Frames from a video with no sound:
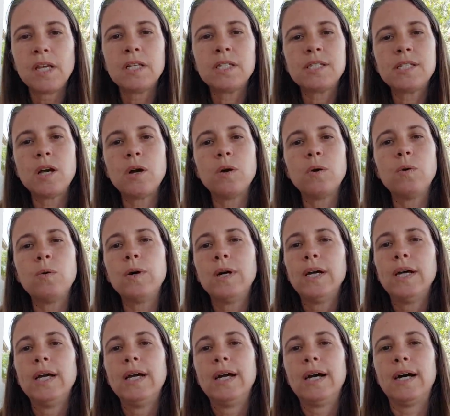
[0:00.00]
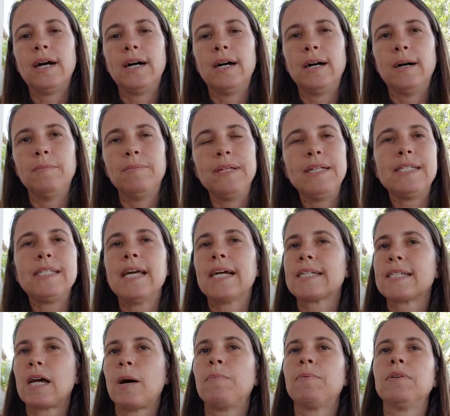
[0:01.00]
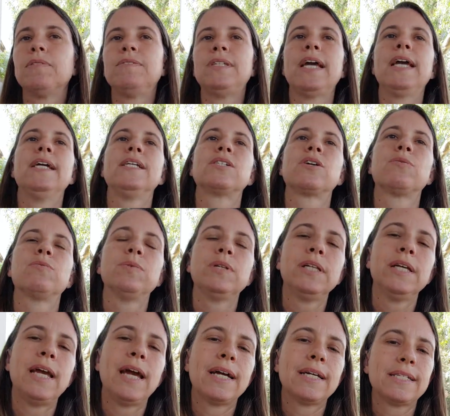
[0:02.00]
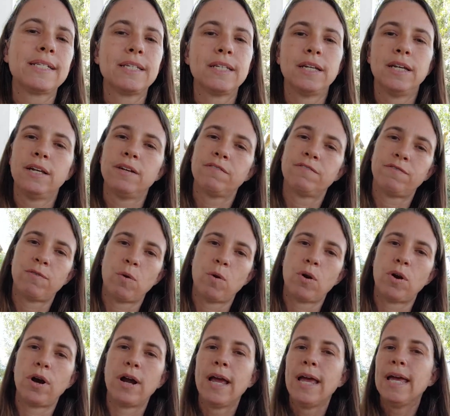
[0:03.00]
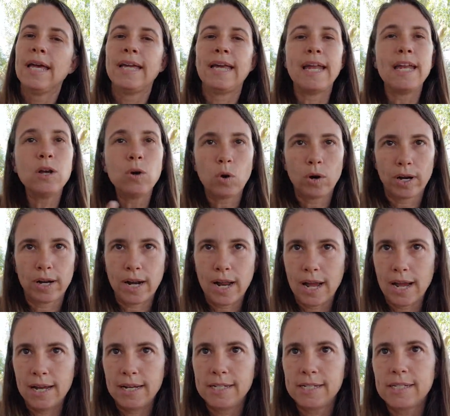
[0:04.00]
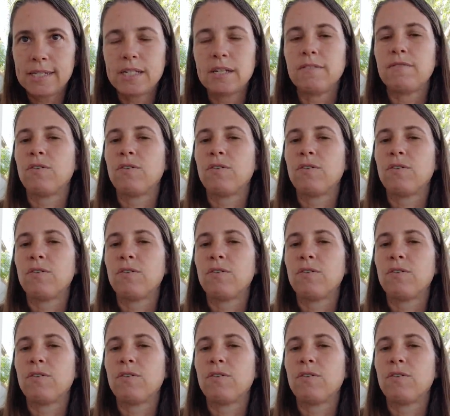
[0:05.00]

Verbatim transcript: So these next couple of days are really excellent for getting organized,